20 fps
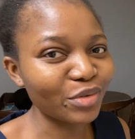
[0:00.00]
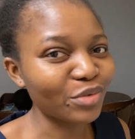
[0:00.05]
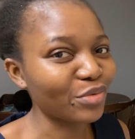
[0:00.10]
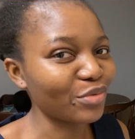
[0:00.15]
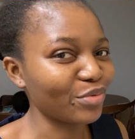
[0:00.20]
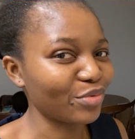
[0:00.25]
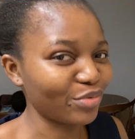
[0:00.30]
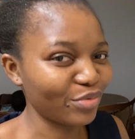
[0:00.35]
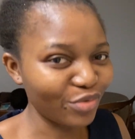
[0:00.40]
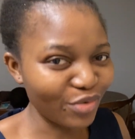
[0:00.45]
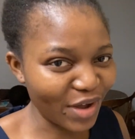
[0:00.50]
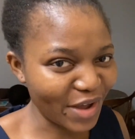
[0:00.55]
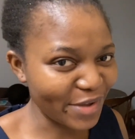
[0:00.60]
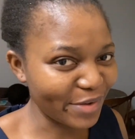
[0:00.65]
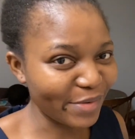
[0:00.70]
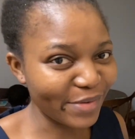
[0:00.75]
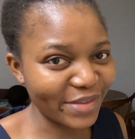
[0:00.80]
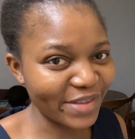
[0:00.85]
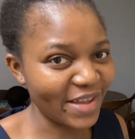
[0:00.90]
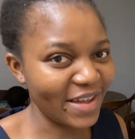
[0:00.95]
to go
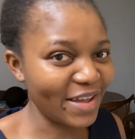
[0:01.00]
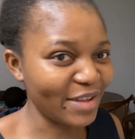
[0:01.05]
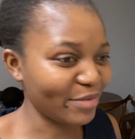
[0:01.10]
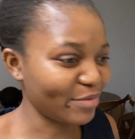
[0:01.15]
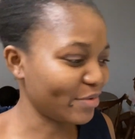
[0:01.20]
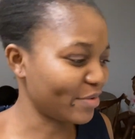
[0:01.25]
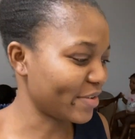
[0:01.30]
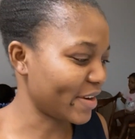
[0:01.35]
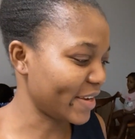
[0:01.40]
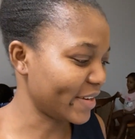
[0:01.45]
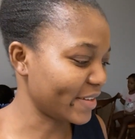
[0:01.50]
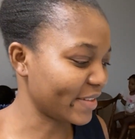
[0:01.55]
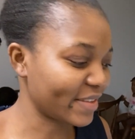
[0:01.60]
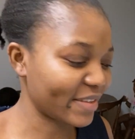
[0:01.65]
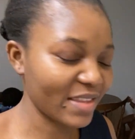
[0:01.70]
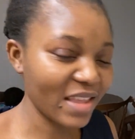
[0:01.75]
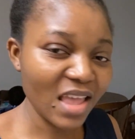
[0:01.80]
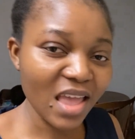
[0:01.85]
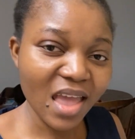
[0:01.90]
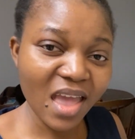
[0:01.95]
and use their hand to grind it.
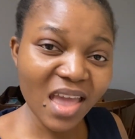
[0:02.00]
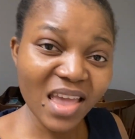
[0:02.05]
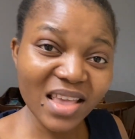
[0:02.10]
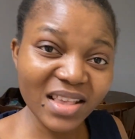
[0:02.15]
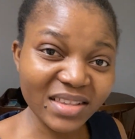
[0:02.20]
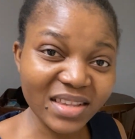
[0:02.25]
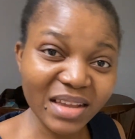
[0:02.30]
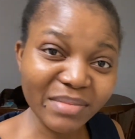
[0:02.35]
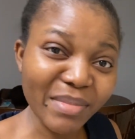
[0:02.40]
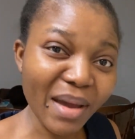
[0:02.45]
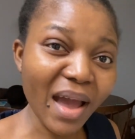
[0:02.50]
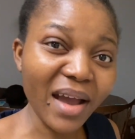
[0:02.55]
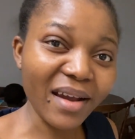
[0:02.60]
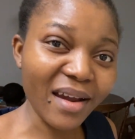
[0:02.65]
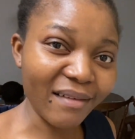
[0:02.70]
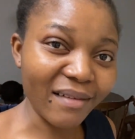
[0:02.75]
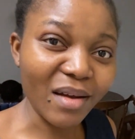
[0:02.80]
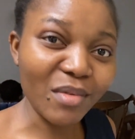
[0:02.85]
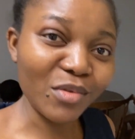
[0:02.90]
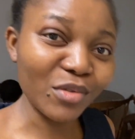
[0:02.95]
It's like my
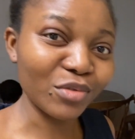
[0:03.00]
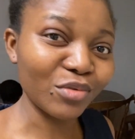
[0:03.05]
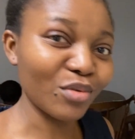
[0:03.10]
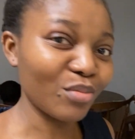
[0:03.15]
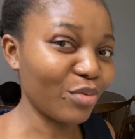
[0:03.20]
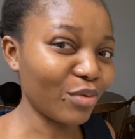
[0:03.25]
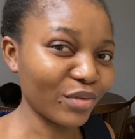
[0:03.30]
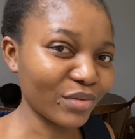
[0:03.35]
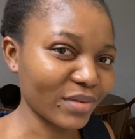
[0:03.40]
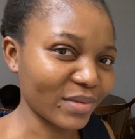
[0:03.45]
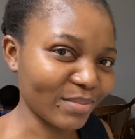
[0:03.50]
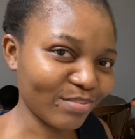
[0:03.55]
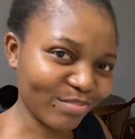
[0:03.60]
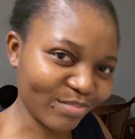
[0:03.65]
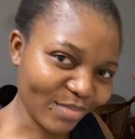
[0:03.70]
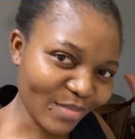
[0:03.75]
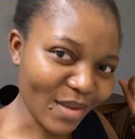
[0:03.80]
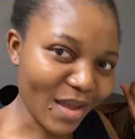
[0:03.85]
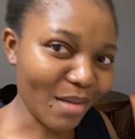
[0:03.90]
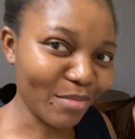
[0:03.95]
Akara, I want to burn.
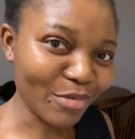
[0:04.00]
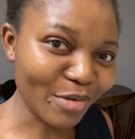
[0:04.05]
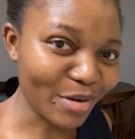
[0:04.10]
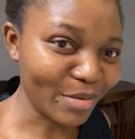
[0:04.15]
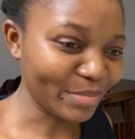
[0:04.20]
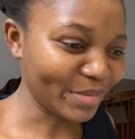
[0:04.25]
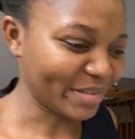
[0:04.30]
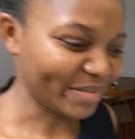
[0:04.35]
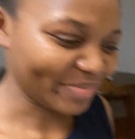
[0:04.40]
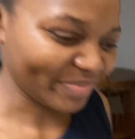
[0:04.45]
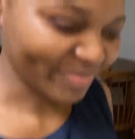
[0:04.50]
I'm coming.